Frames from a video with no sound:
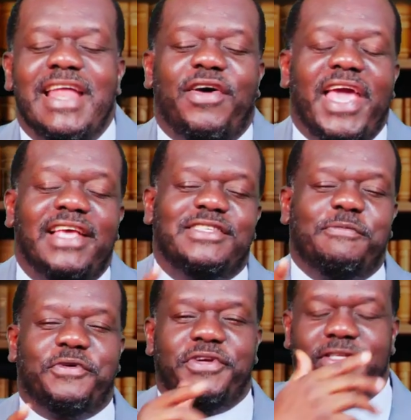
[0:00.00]
here's the
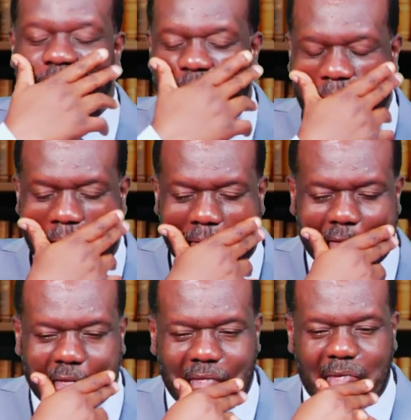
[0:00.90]
point.
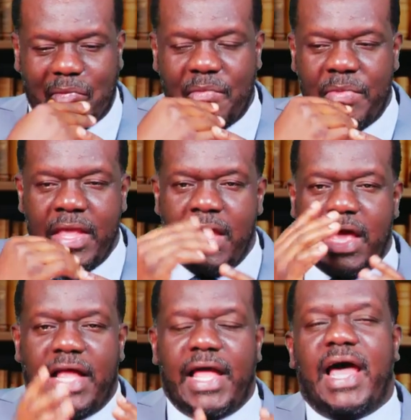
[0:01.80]

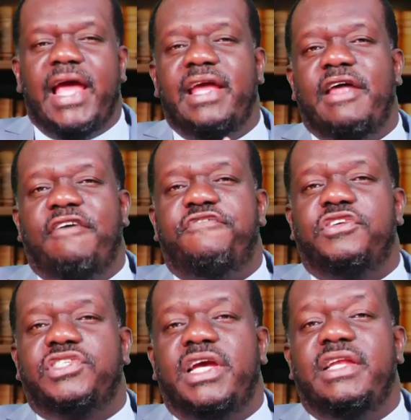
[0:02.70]
I, heard, I
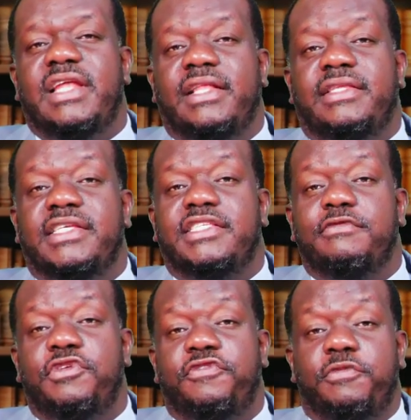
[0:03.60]
first heard that
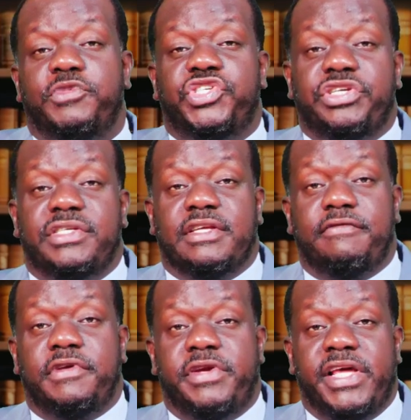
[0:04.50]
testimony from Jerry
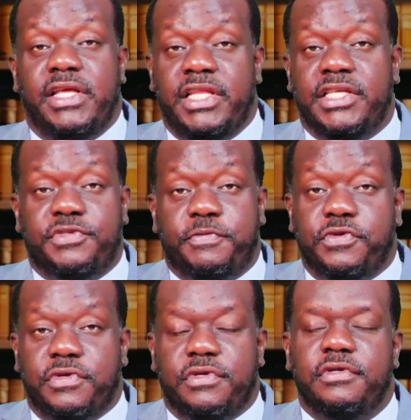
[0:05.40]
Savelle, right, in his
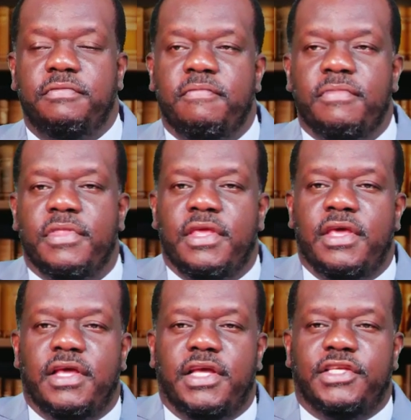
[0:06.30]
book,
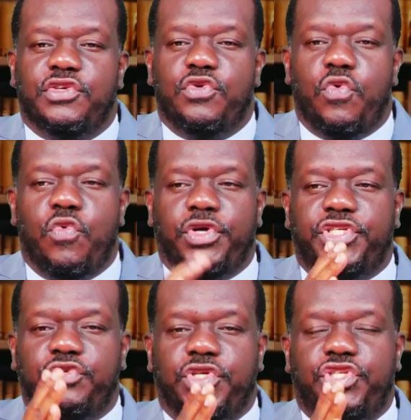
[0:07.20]
and so
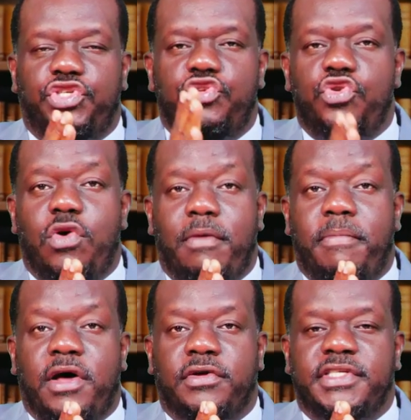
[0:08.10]
what, what you know
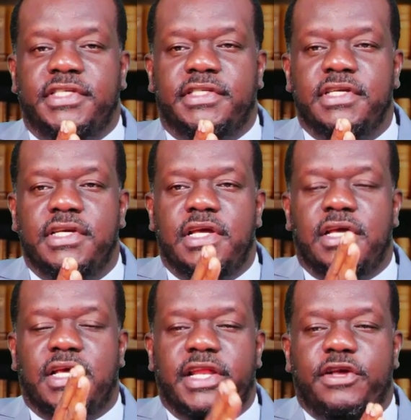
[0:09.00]
about is
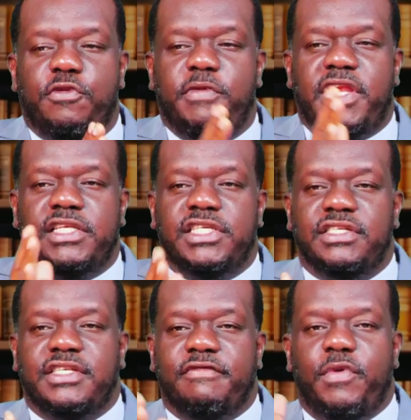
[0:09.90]
Kenneth Copeland and Jerry
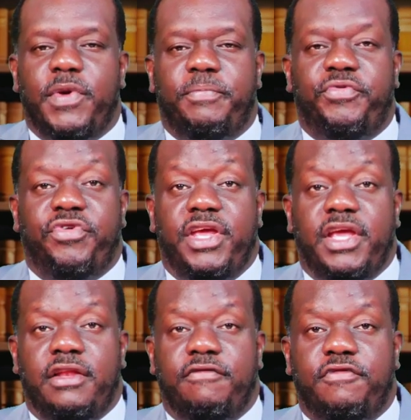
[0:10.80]
Savelle were
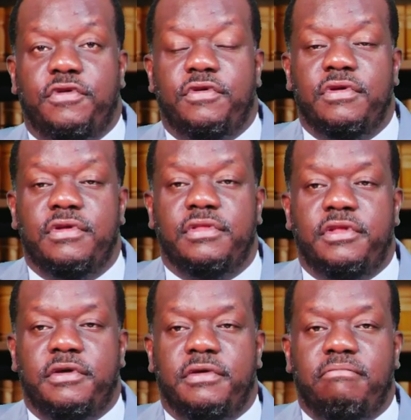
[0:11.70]
praying for
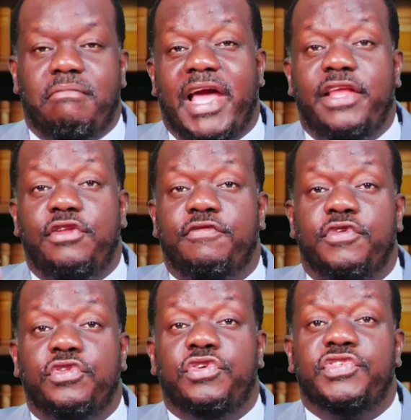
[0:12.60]
the mind of
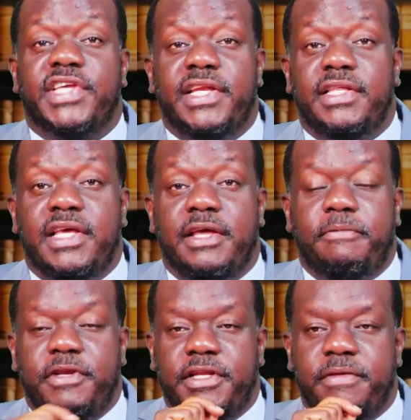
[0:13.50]
God concerning the
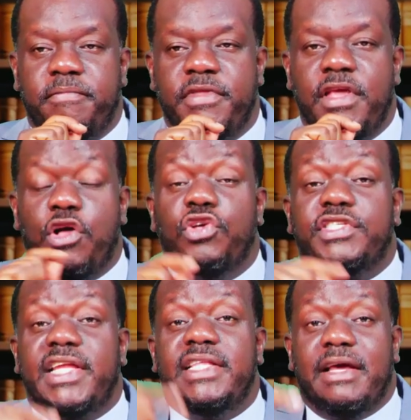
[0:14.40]
airplane,
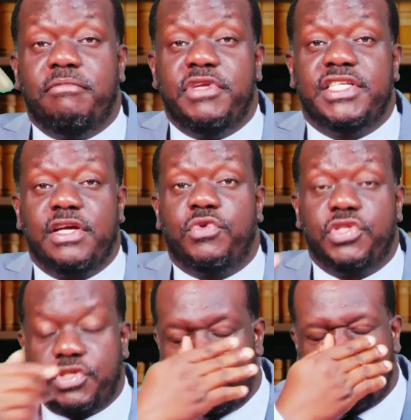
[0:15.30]
concerning their ministry and
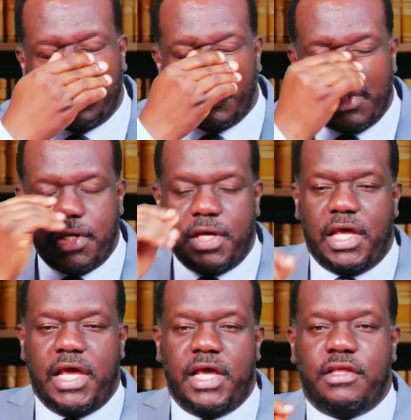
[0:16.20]
what to do.
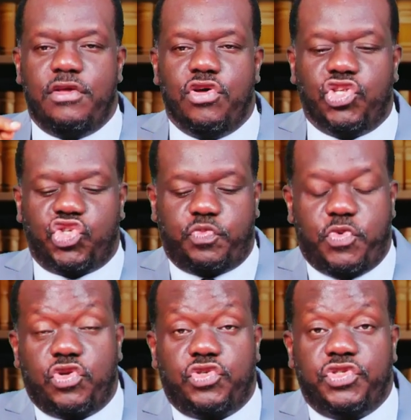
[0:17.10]
And God
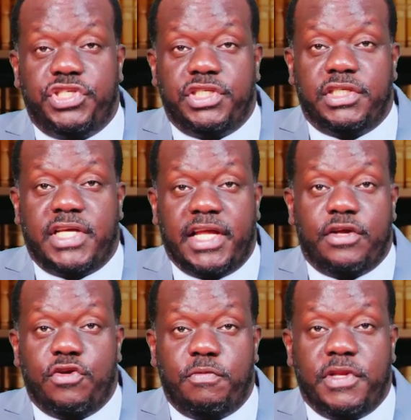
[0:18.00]
spoke to G
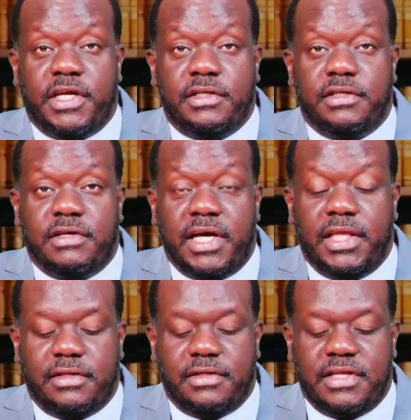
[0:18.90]
Kenneth Copeland,
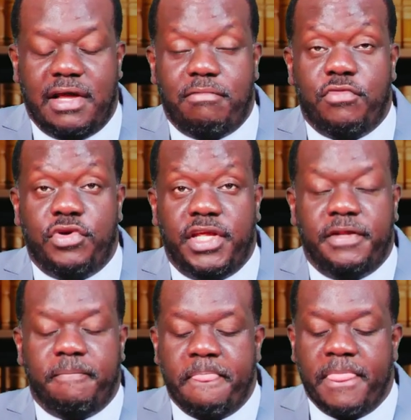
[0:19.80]
right, that
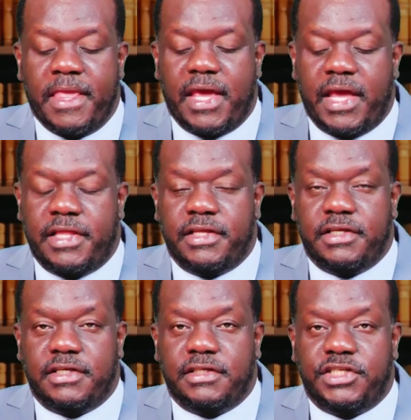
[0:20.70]
morning. And
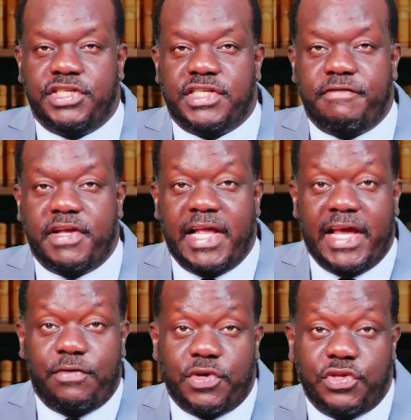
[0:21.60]
Jerry Savelle
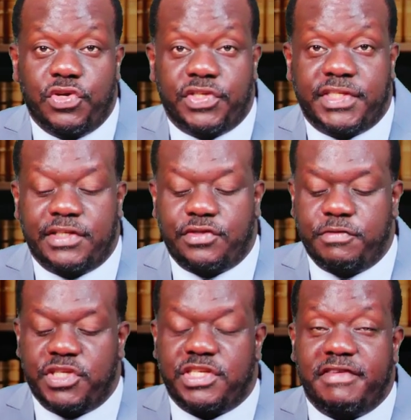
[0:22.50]
heard what God said to
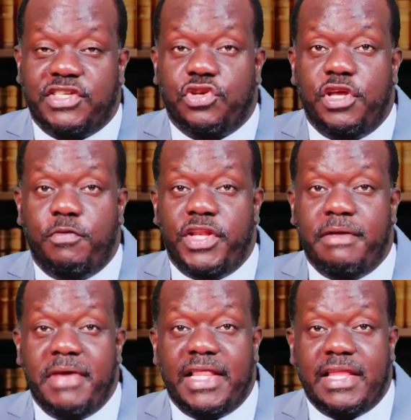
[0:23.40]
him. Jerry Savelle saw him when he
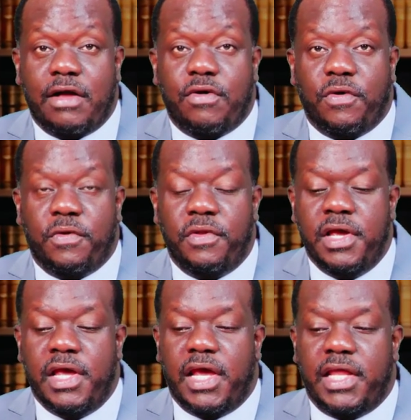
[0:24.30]
made that call,
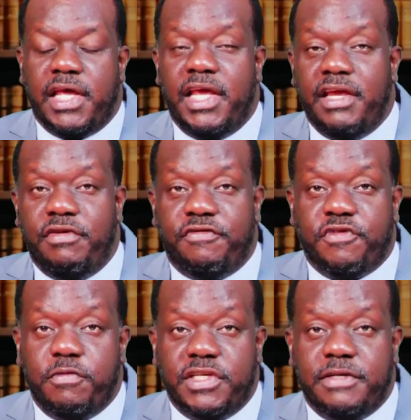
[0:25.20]
and then he
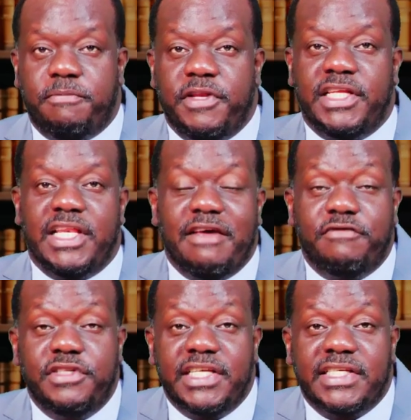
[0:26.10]
refurbished the plane.
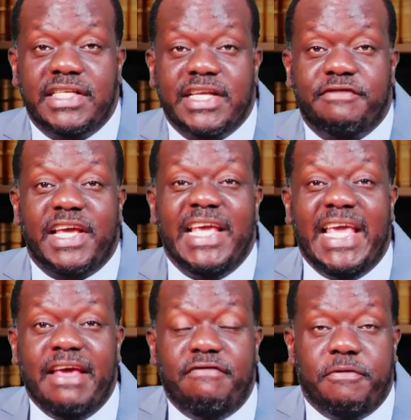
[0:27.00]
11 days later, after he
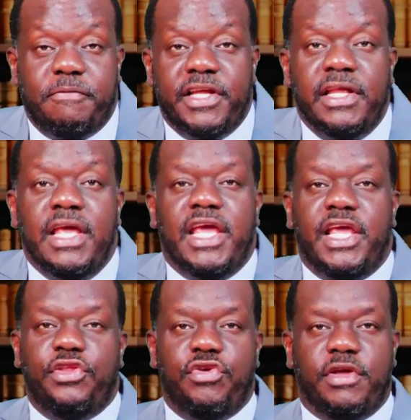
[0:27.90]
gave the plane,
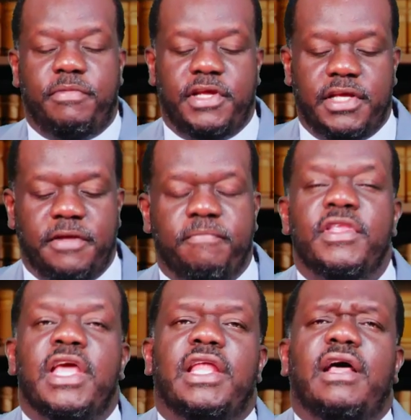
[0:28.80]
a new airplane came.
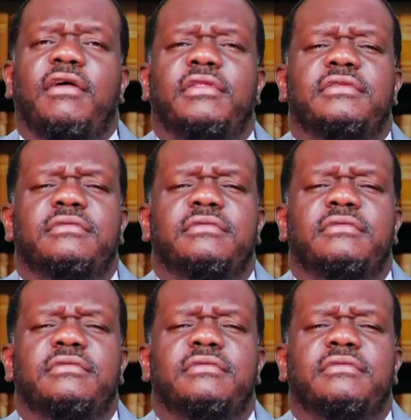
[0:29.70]
Now,